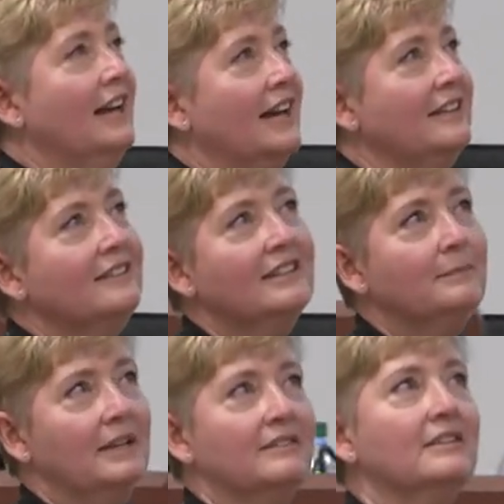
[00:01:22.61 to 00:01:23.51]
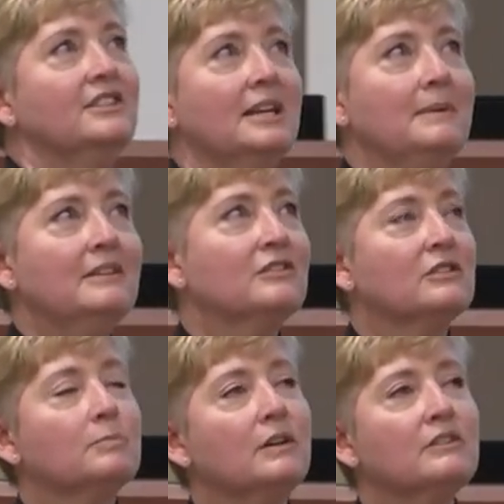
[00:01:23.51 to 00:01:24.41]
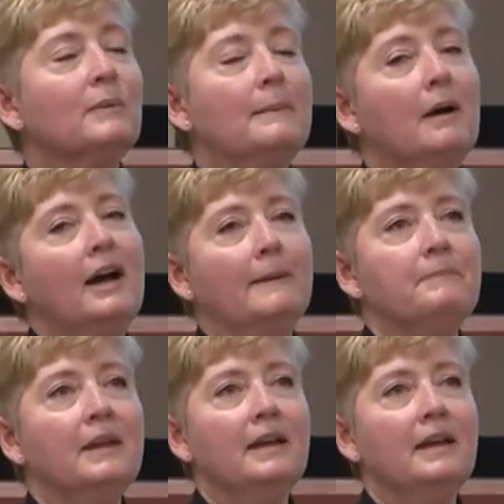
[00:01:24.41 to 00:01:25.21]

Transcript: and he said to me, he said, Jamie, this just blows my mind.